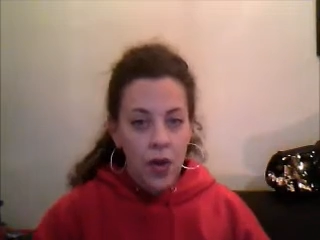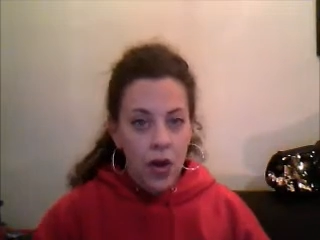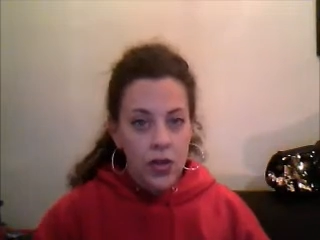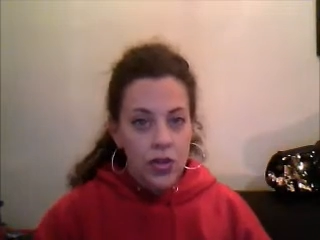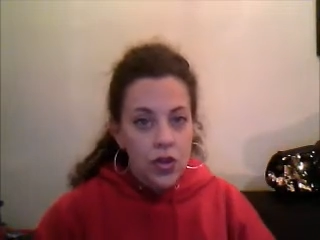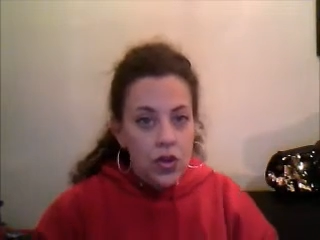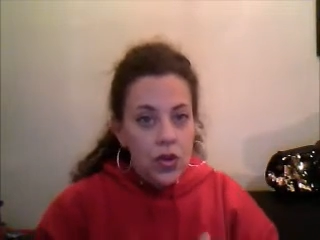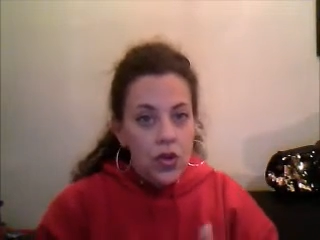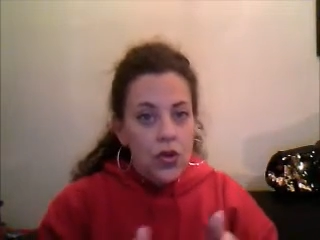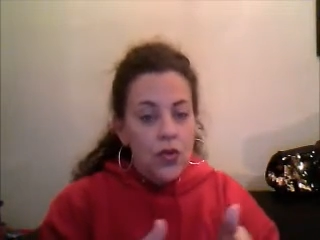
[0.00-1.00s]
If not,
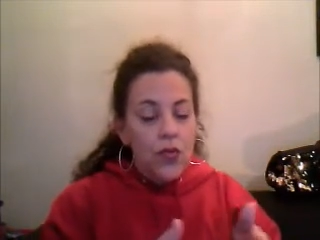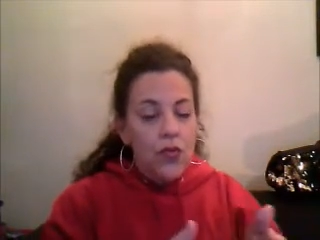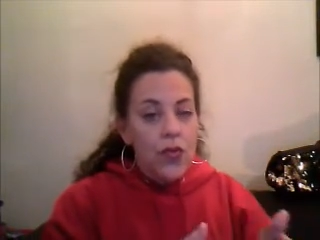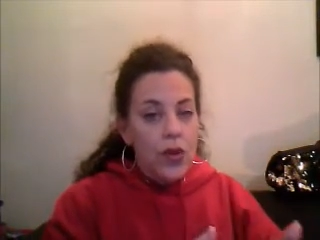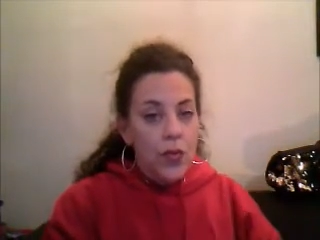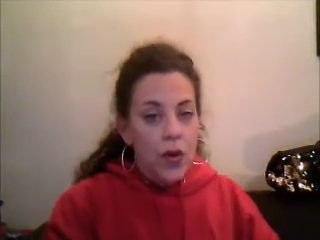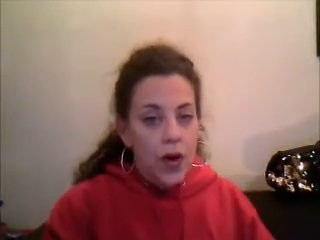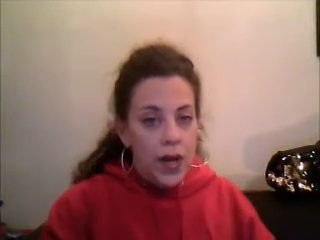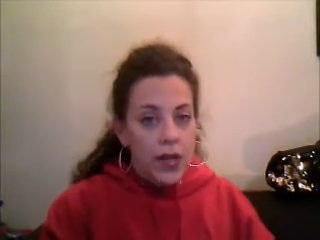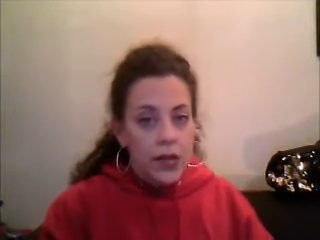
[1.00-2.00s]

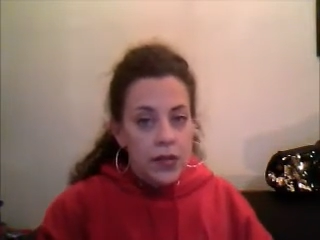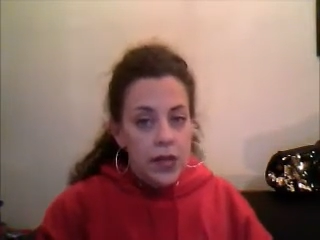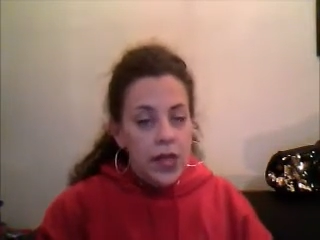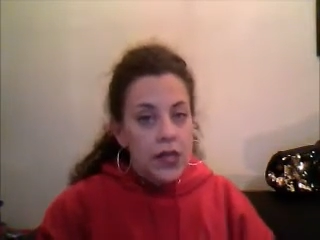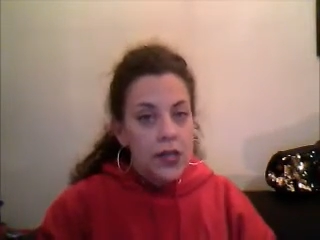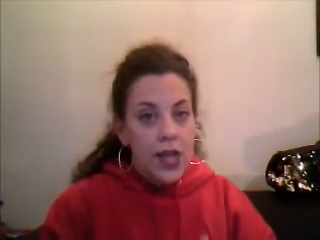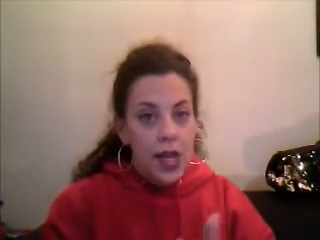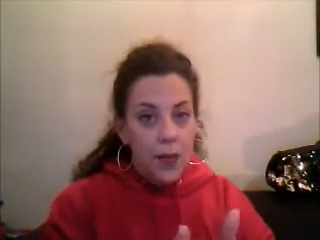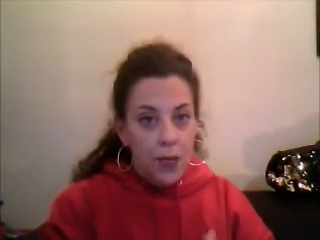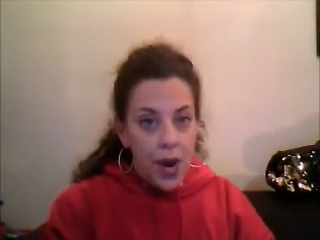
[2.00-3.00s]
rewind,
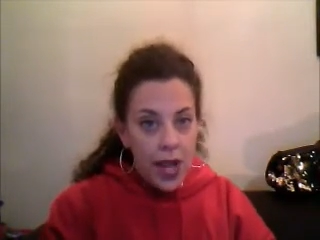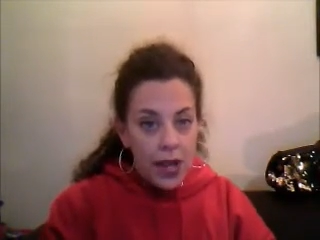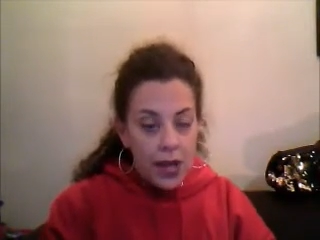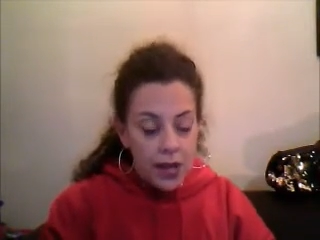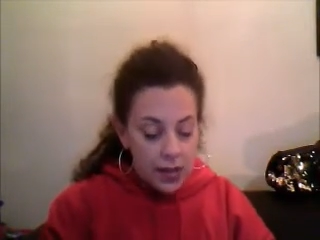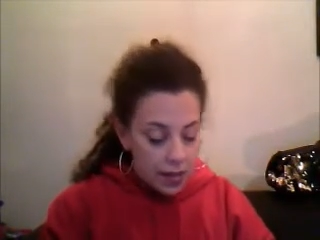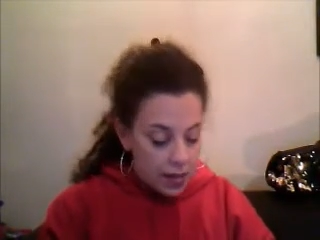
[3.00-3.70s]
take a break,